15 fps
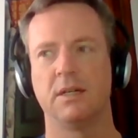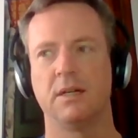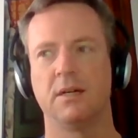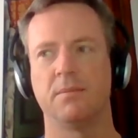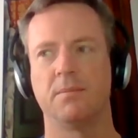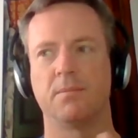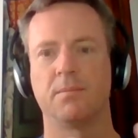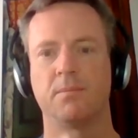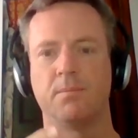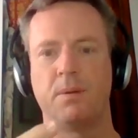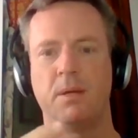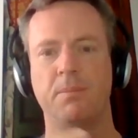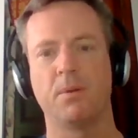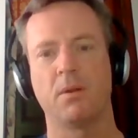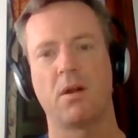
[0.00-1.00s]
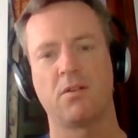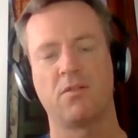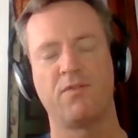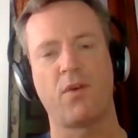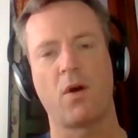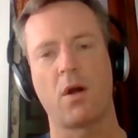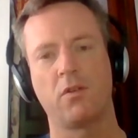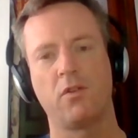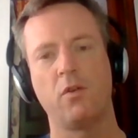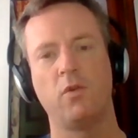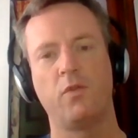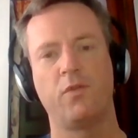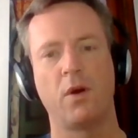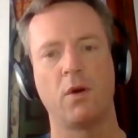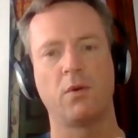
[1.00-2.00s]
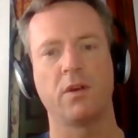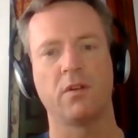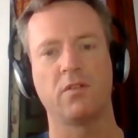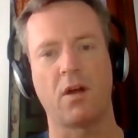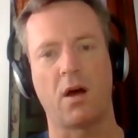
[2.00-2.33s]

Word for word: um, people are far too focused